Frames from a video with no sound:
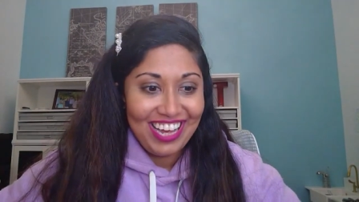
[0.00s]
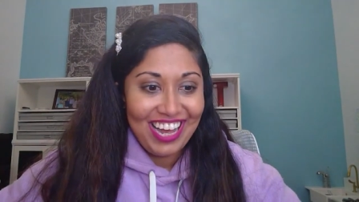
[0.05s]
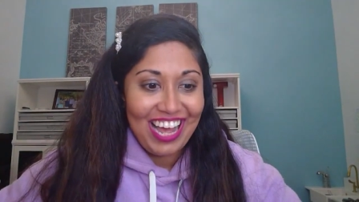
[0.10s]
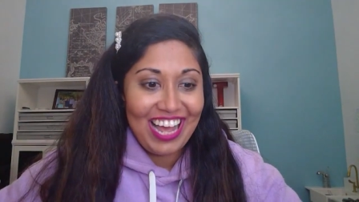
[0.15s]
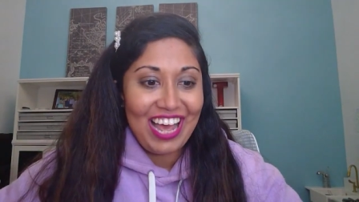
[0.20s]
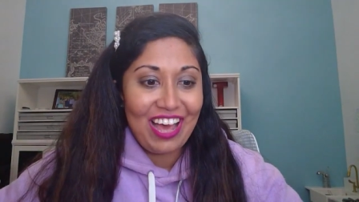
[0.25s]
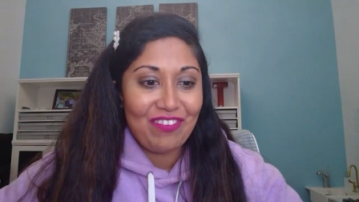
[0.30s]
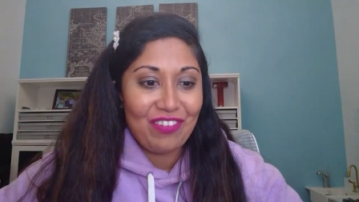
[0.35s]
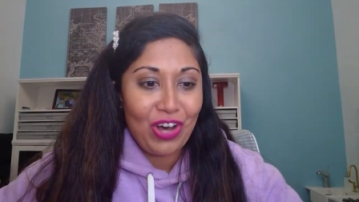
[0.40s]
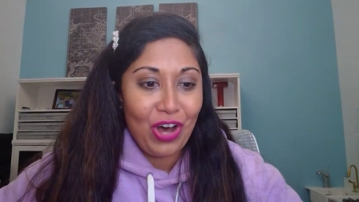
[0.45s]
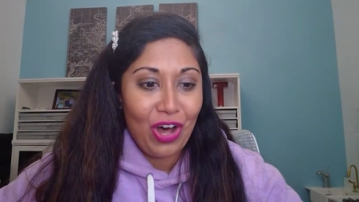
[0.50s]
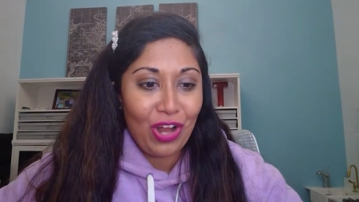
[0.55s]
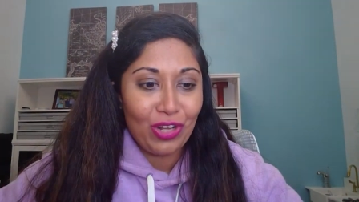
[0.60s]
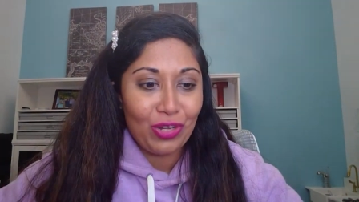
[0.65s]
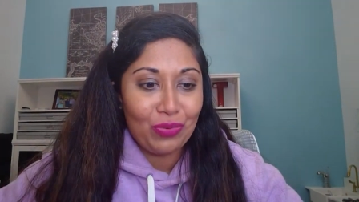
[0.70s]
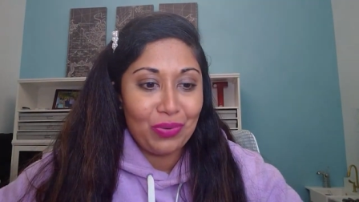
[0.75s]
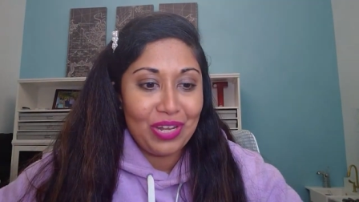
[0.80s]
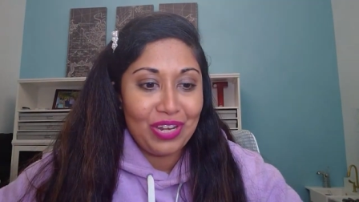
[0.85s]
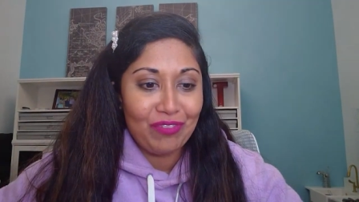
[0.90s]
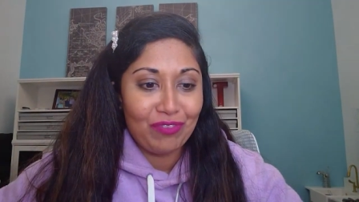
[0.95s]
I have a
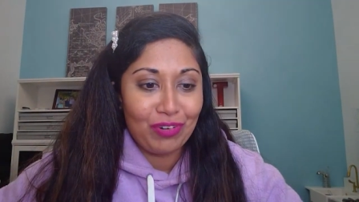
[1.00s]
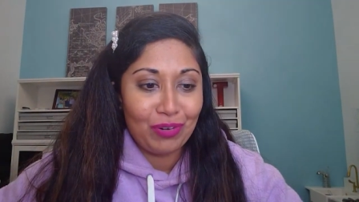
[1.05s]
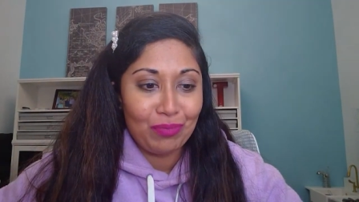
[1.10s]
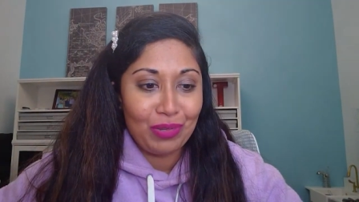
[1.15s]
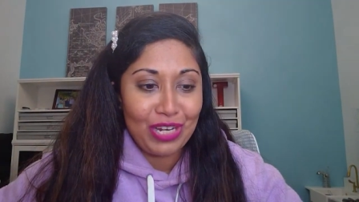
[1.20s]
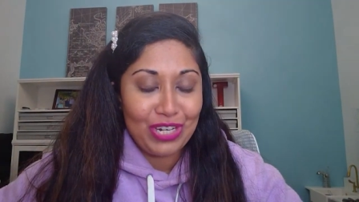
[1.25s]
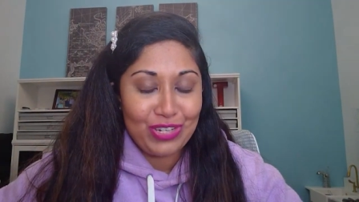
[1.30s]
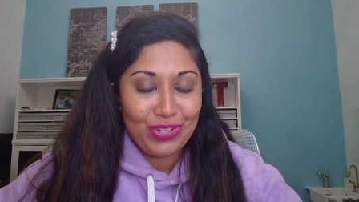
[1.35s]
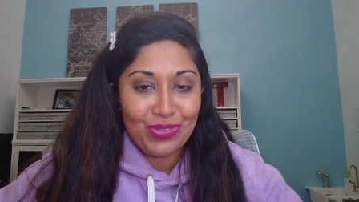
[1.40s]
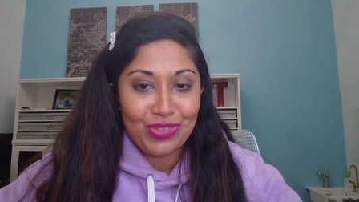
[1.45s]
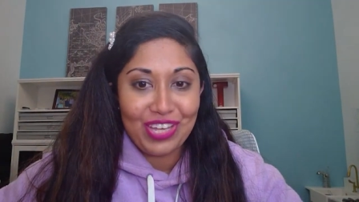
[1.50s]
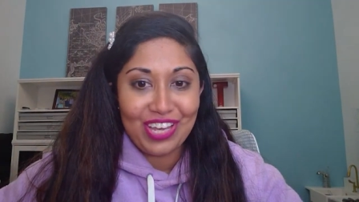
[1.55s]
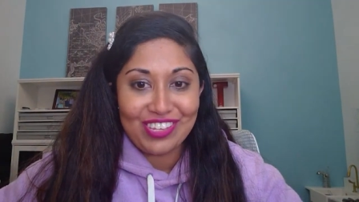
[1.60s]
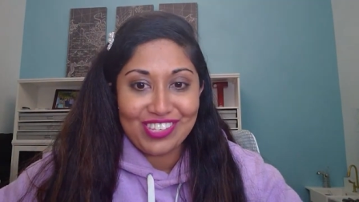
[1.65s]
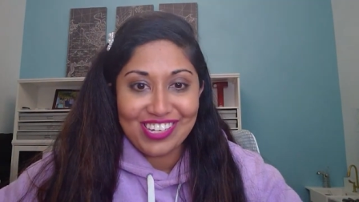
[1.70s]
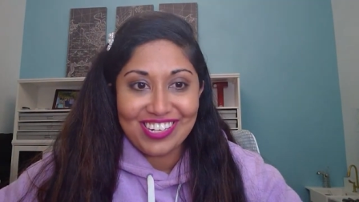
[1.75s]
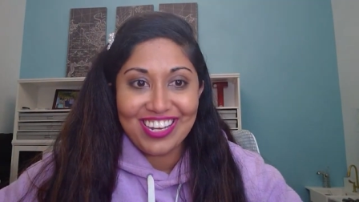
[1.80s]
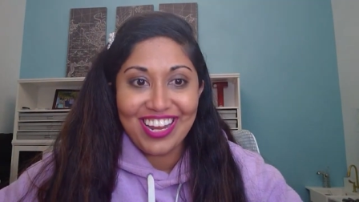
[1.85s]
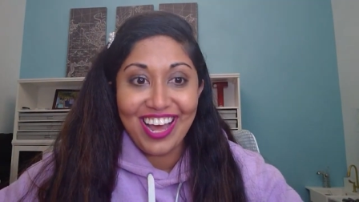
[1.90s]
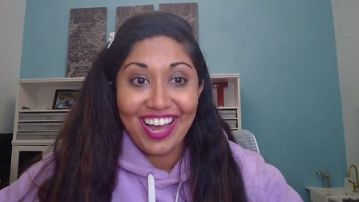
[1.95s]
Halloween from like
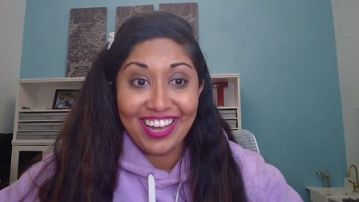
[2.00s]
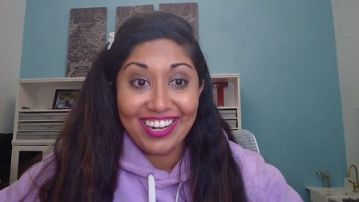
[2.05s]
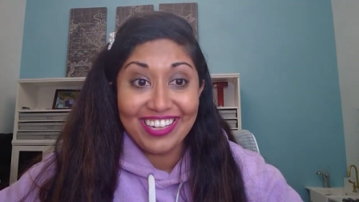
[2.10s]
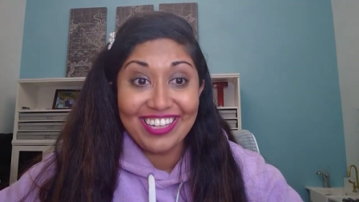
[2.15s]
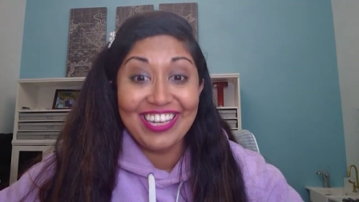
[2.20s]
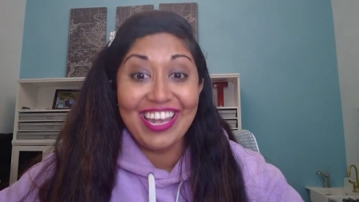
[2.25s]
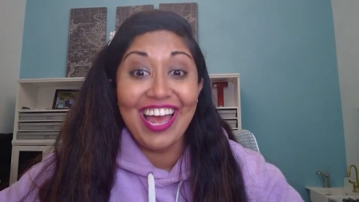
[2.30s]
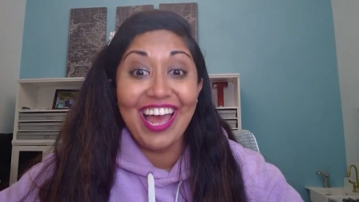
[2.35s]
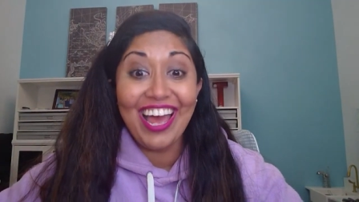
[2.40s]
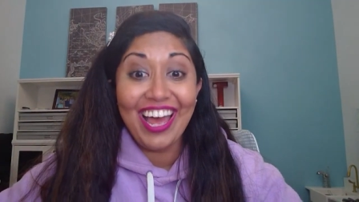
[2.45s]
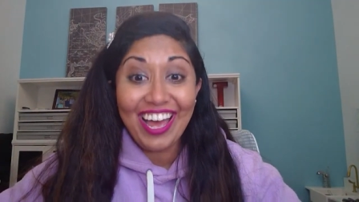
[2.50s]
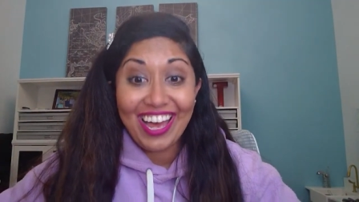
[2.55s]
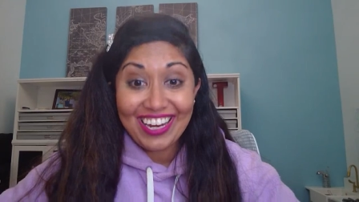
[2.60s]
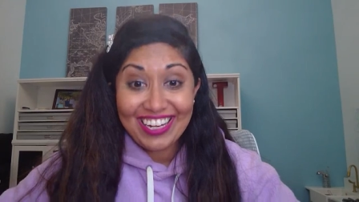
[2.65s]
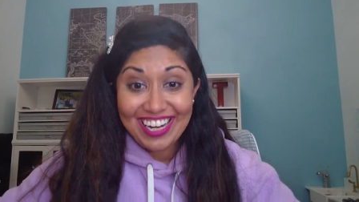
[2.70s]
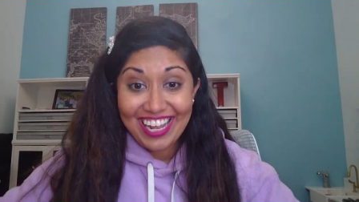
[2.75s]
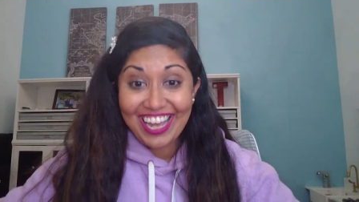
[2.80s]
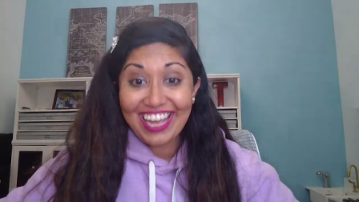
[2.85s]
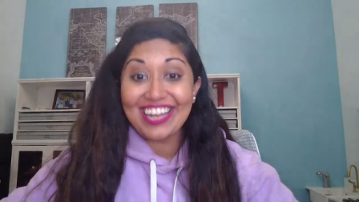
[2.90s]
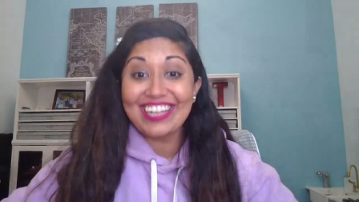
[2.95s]
2009. Yeah,
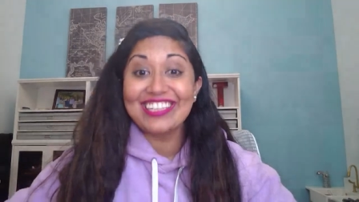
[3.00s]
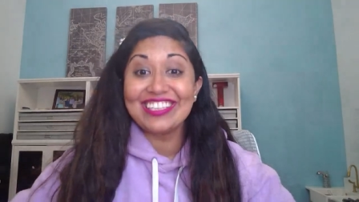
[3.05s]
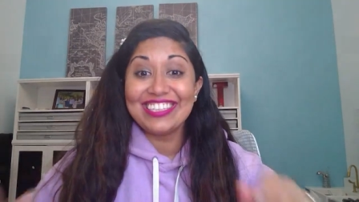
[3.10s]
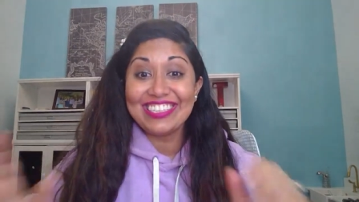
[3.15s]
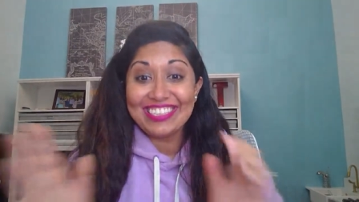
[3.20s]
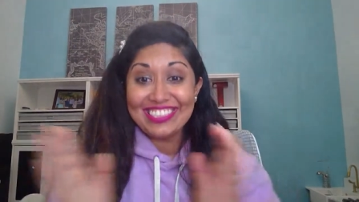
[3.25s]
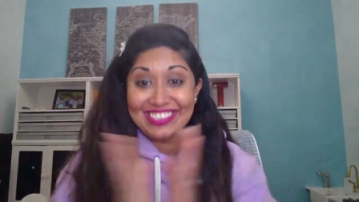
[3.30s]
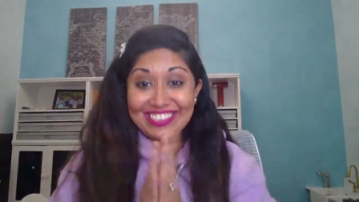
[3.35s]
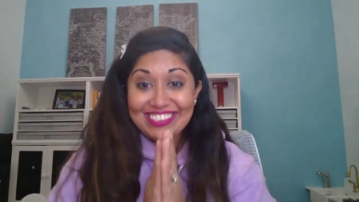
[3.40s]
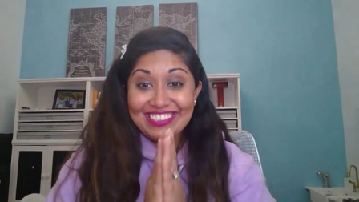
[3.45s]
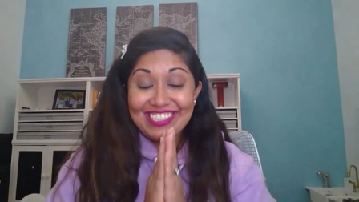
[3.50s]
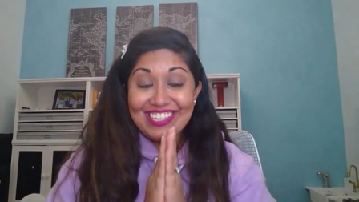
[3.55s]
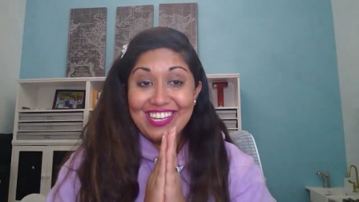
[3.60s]
Natalie.